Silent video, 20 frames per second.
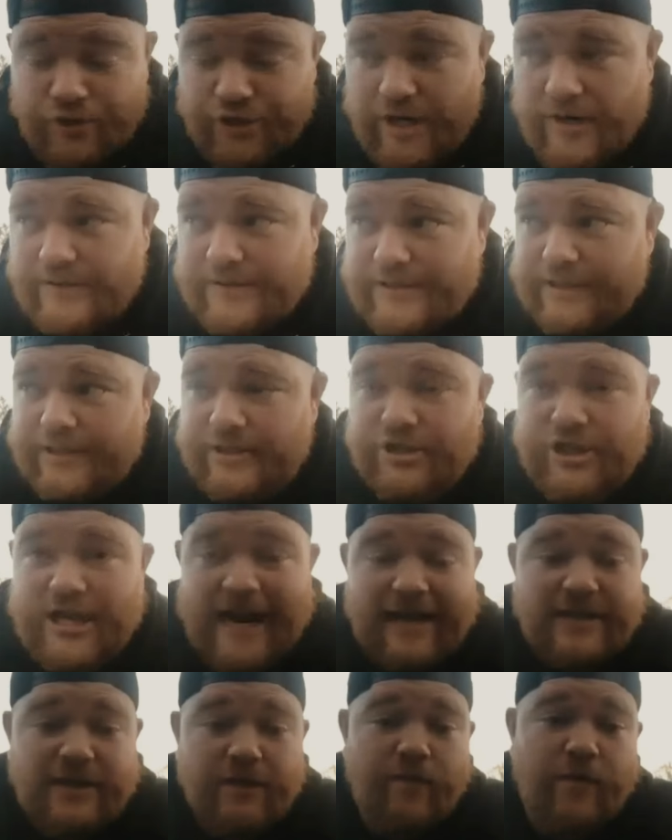Jersey.
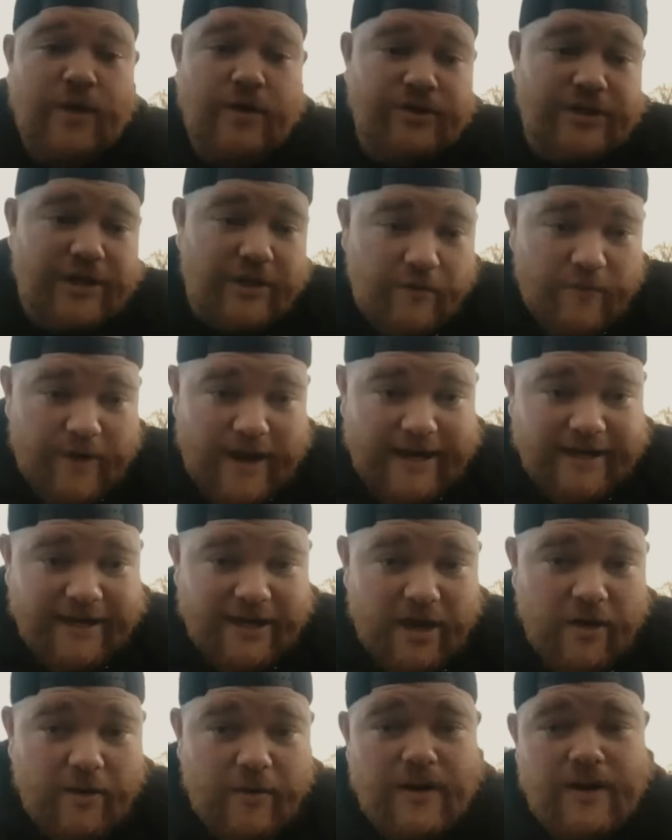Shout out to Real Deal
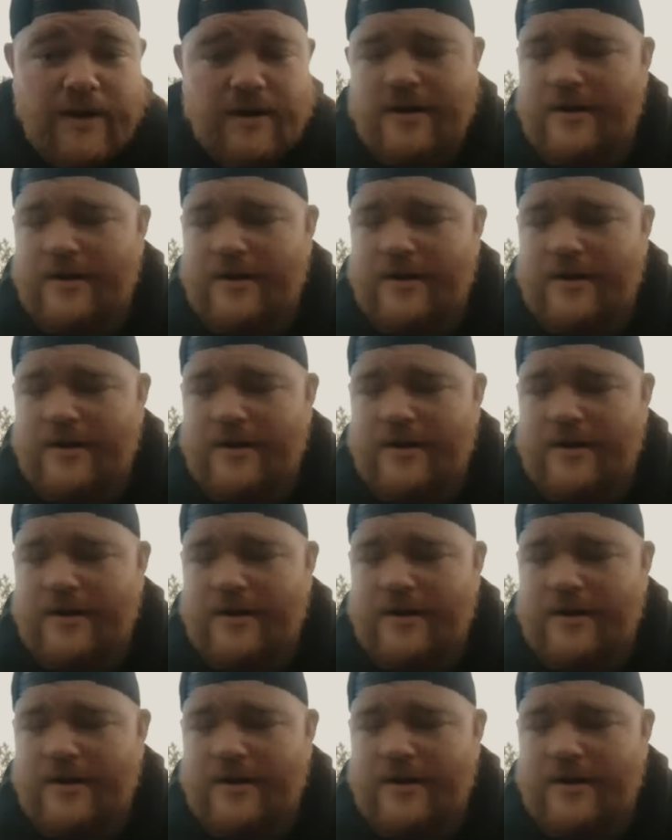Radio.